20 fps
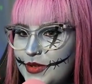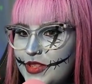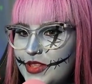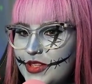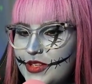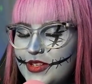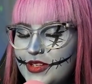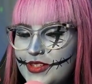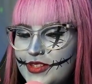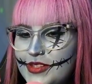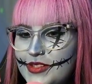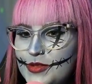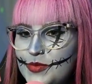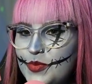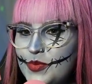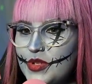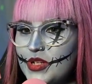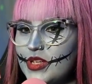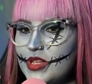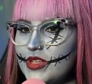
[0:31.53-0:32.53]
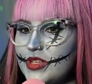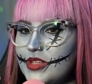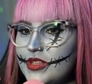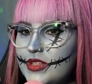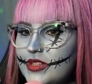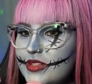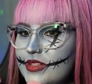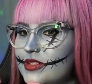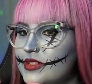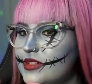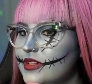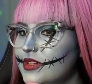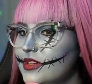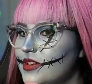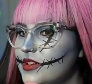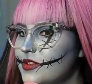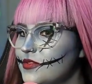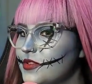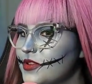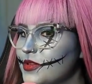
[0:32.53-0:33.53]
It looks pretty good
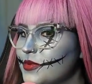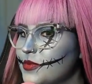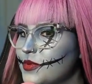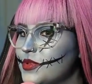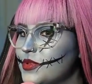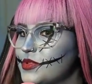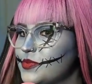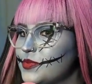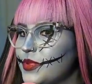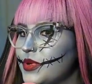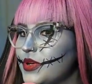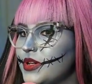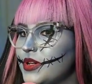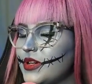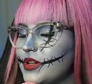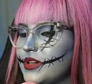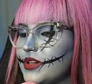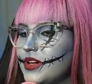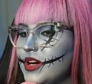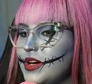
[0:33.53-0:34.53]
for the most part.